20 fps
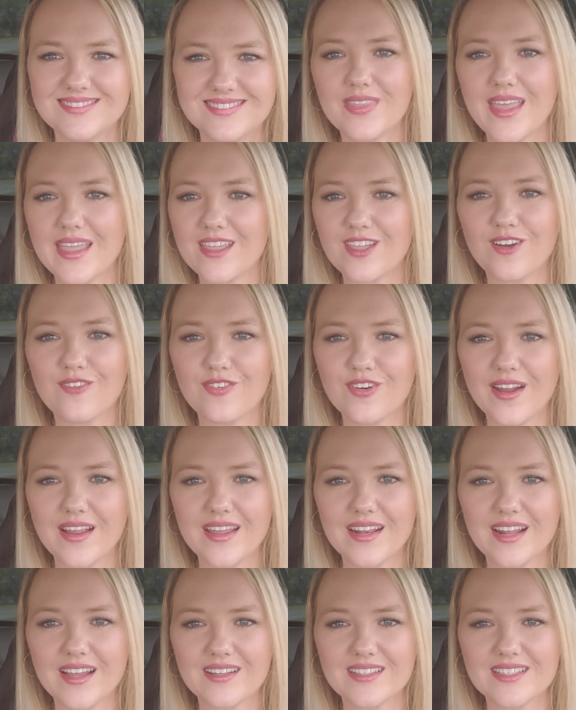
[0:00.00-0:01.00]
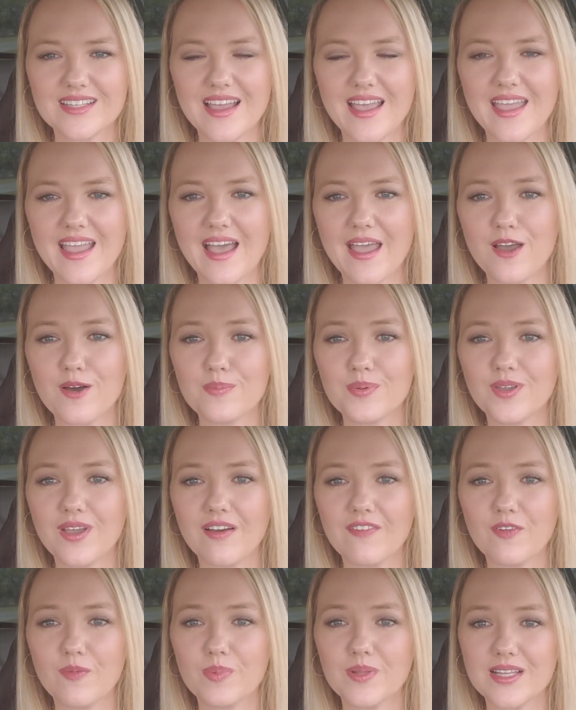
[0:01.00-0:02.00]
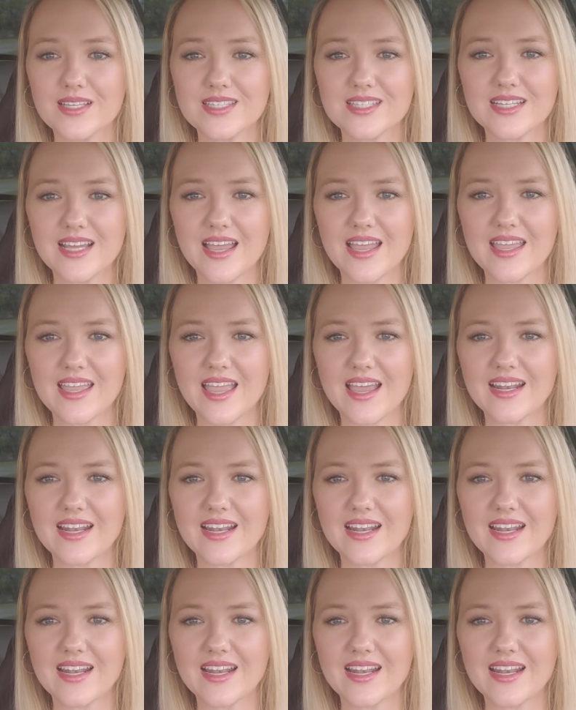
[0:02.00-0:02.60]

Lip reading: Thank y'all for hanging out today. I hope you have a blessed day,